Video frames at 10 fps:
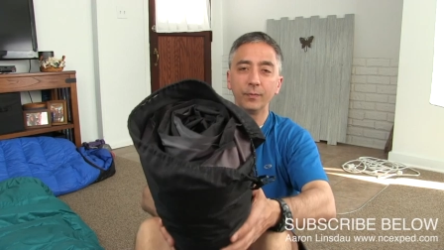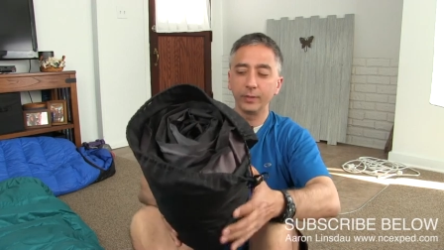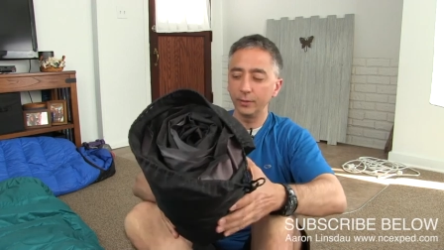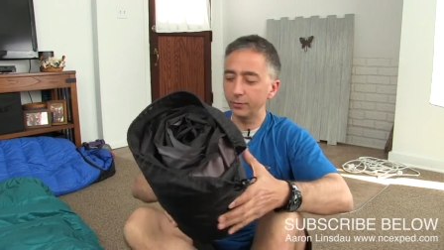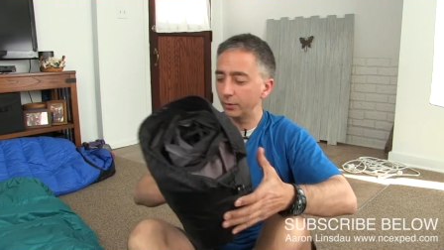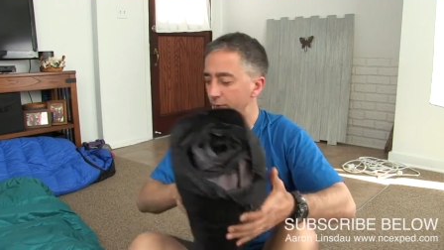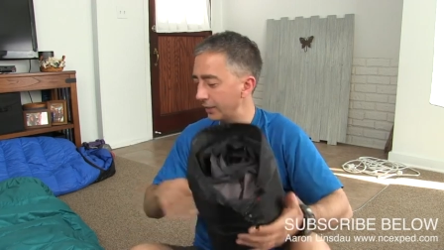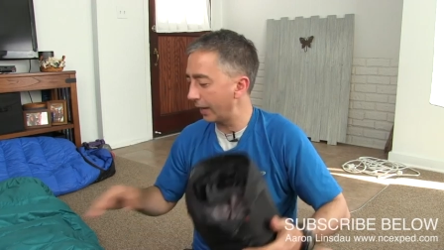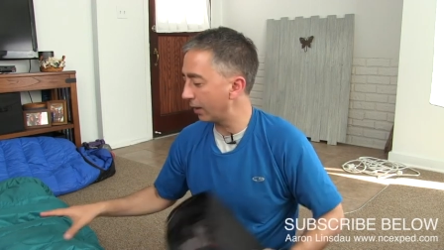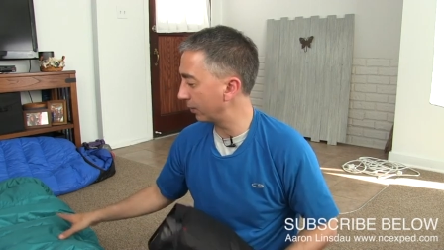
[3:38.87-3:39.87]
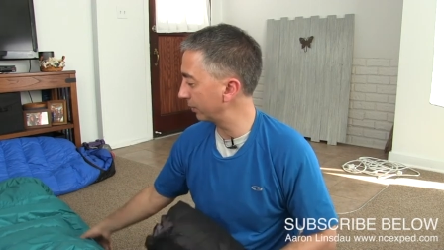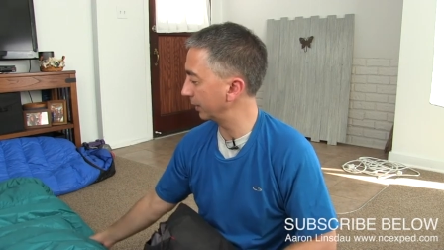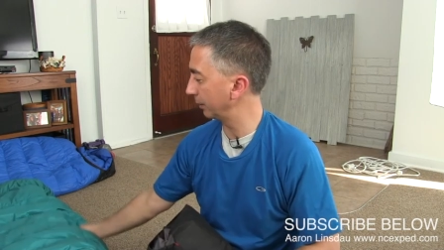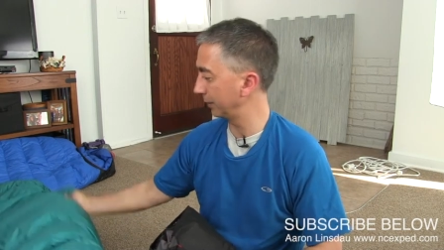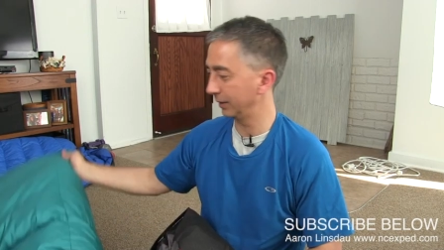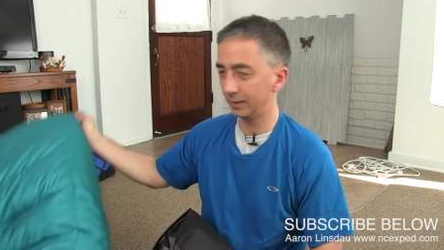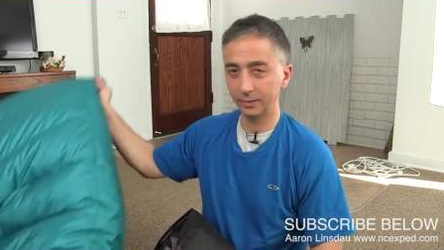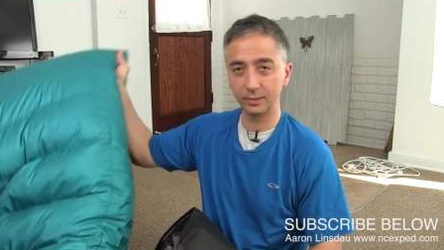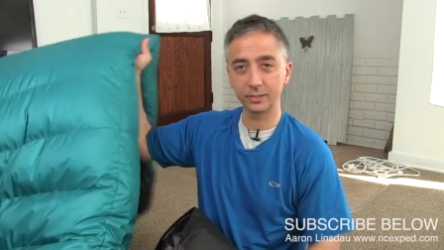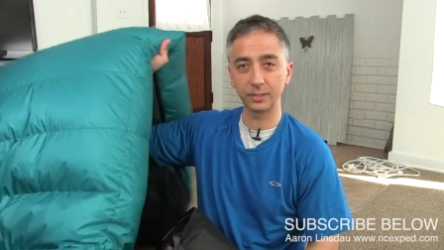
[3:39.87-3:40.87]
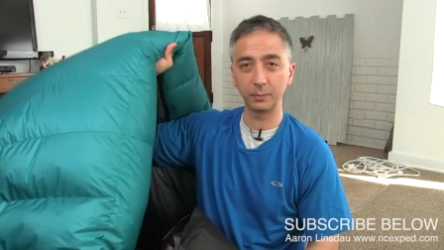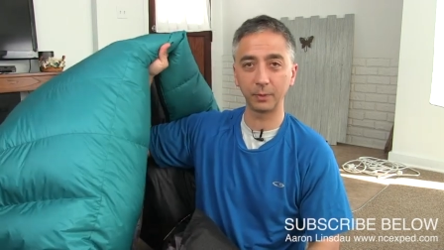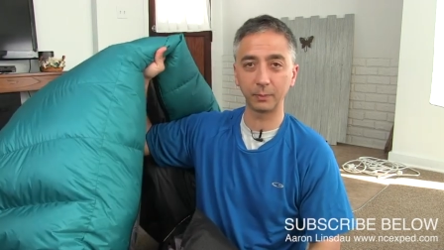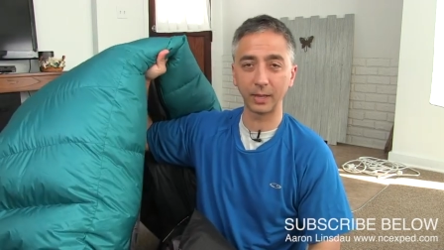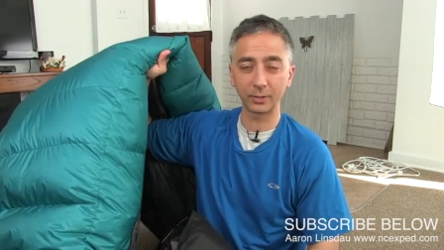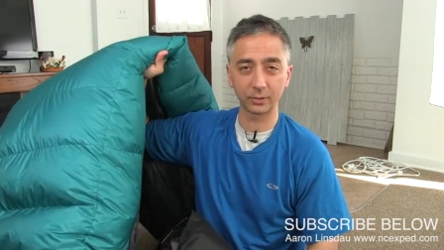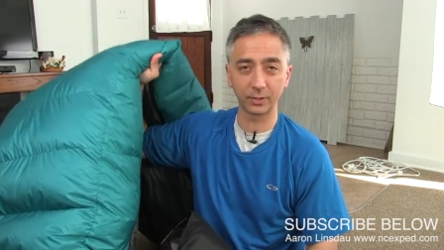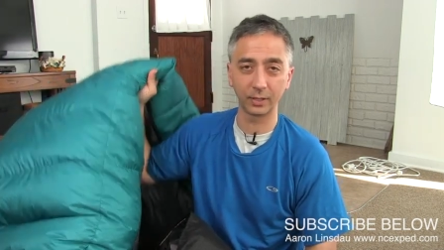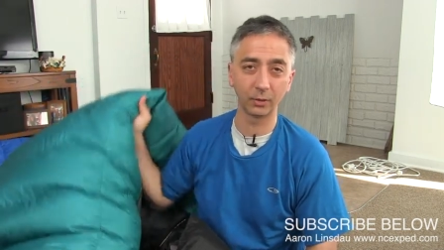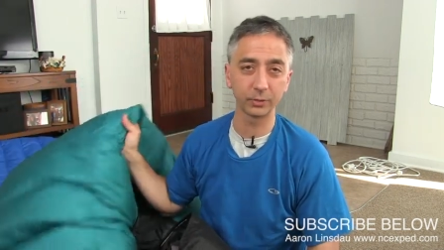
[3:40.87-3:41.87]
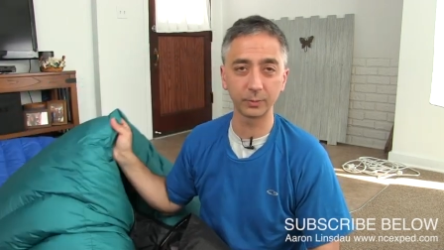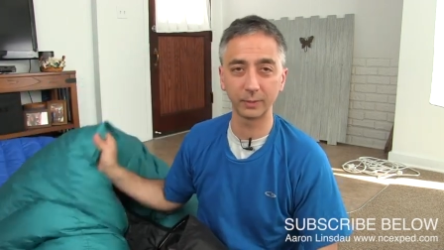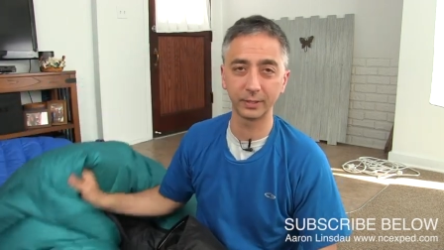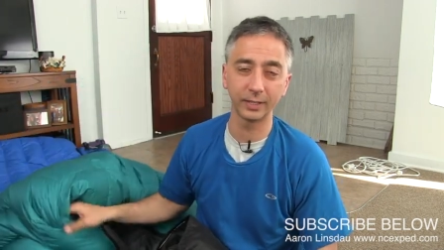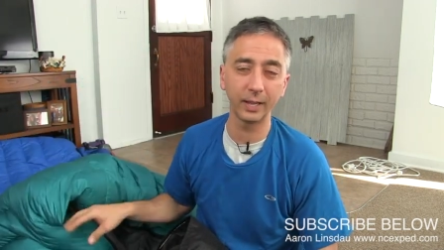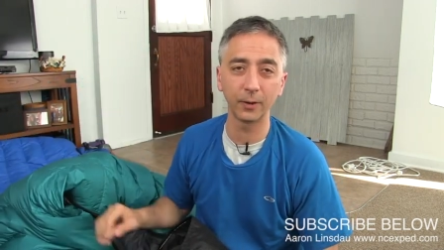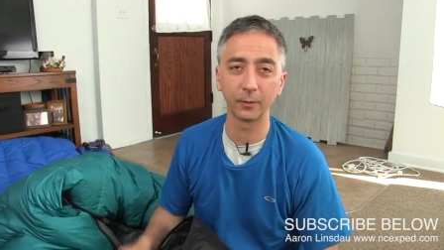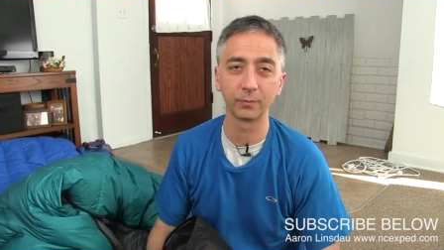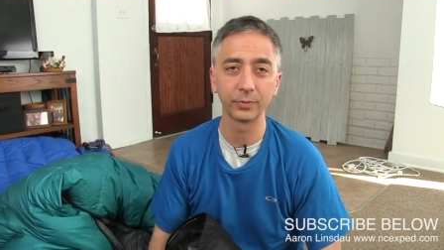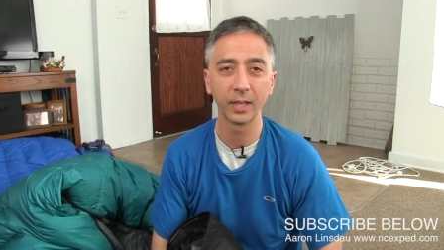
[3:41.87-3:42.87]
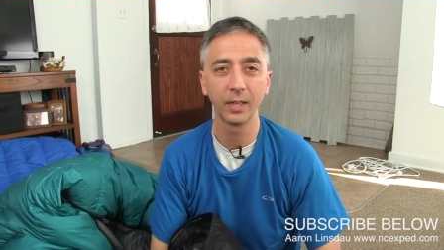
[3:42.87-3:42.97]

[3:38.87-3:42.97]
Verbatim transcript: Even though down, I mean, these sleeping bags are the ultimate down,